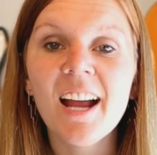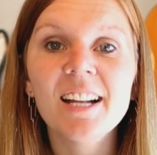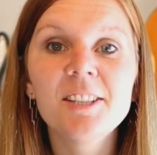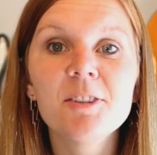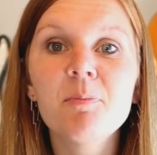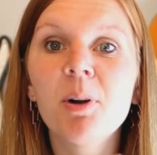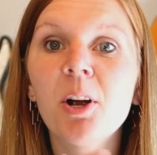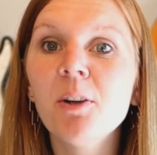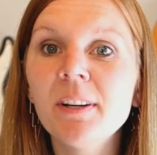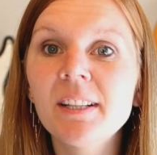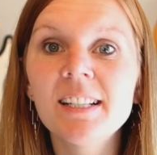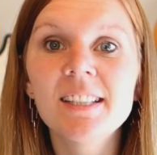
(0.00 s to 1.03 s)
And it's a
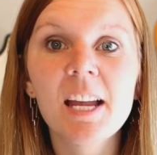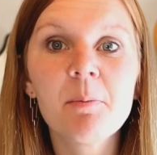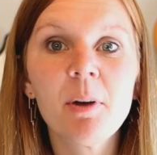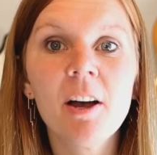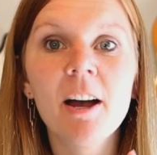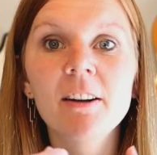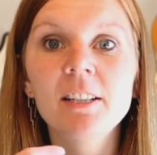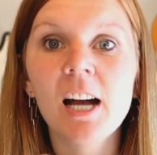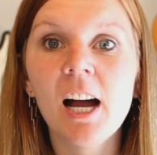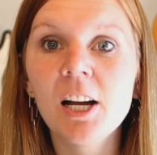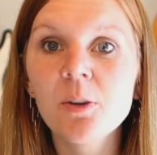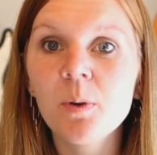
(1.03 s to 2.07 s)
perfect example of how
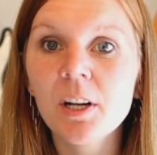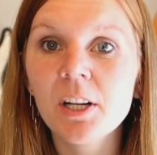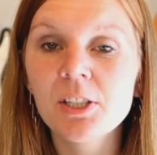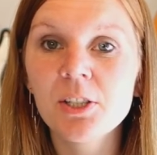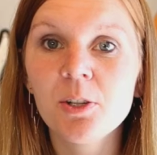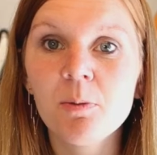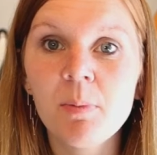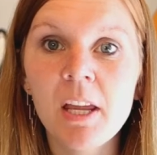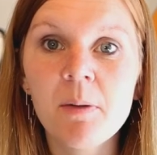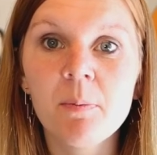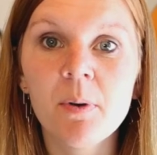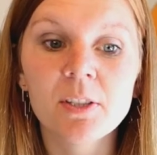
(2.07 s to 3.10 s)
God works through
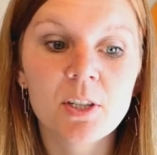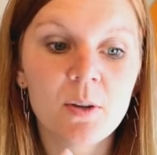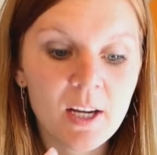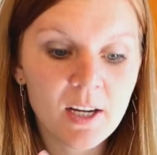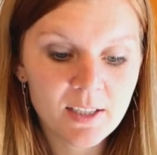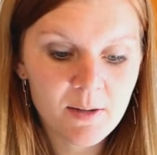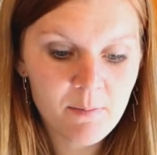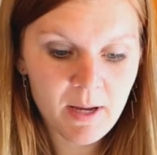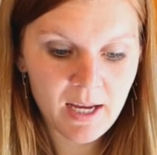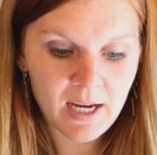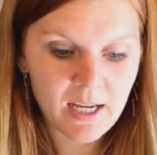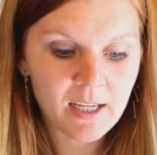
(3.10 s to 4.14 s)
people. So here's a
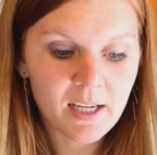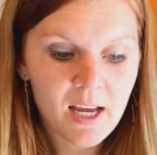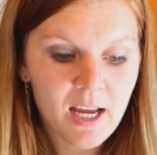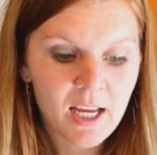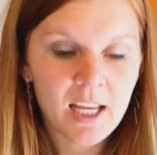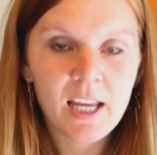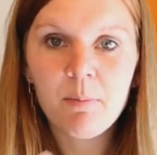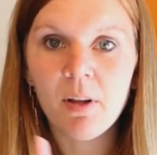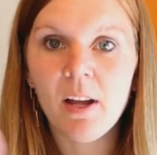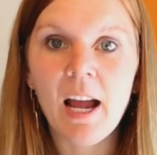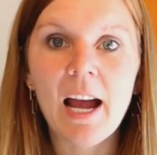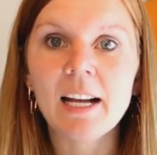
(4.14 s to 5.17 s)
man, he
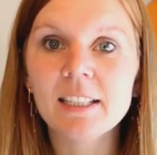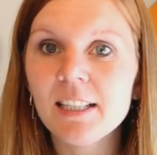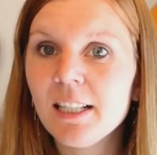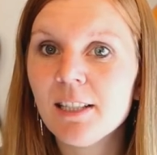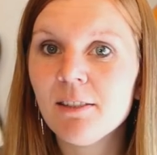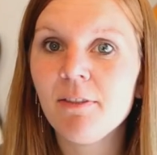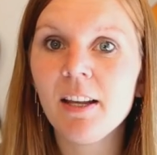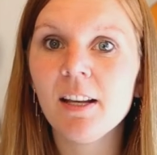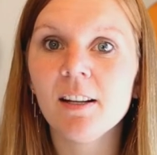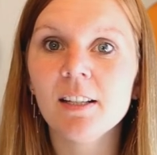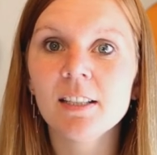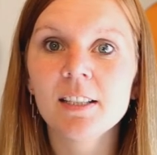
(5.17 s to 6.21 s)
has these
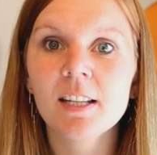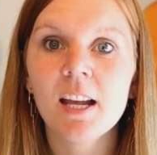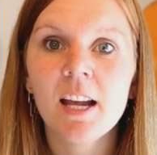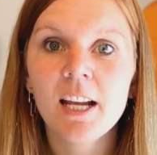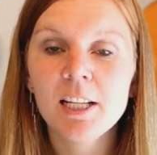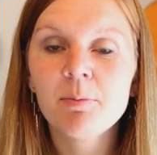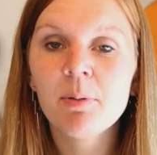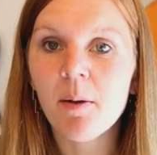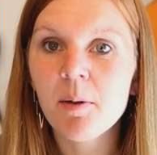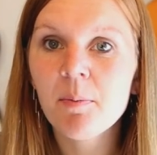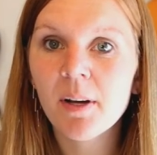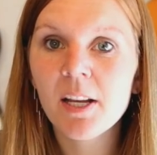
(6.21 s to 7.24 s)
fields, he's
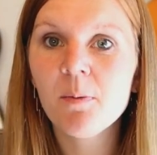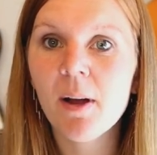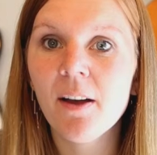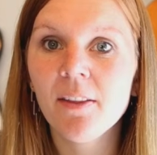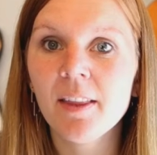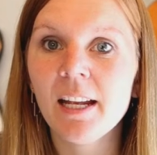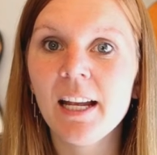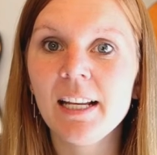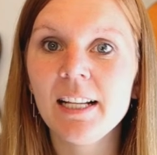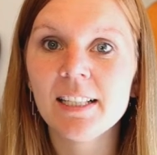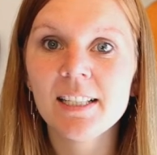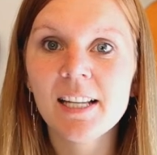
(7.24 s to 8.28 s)
probably pretty wealthy,
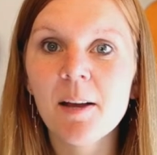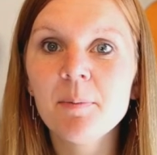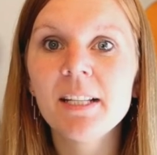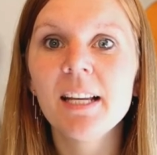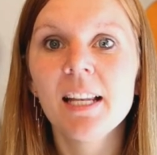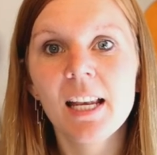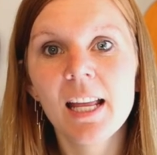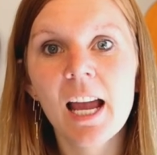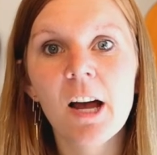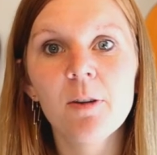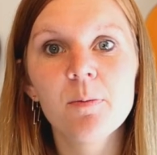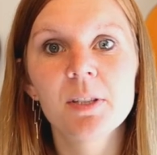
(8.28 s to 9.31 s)
and he steps in and he
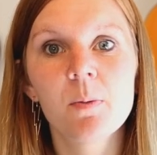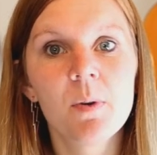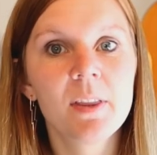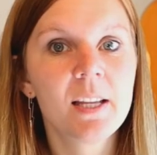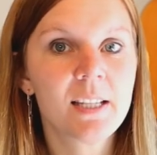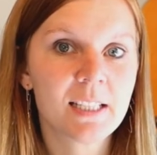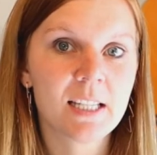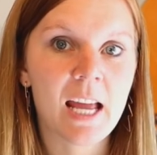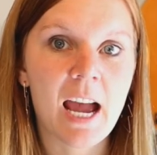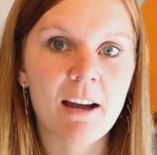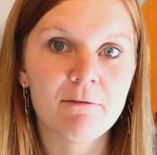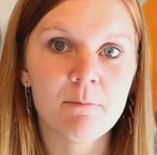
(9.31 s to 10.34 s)
helps someone that doesn't
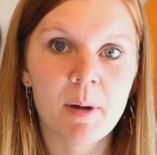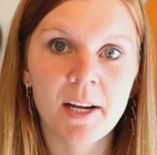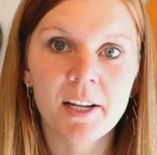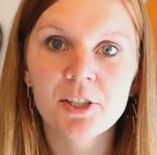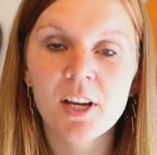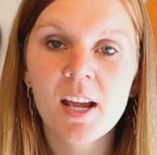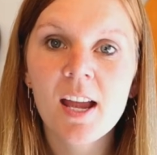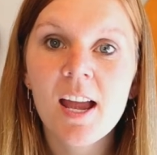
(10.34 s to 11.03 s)
have much.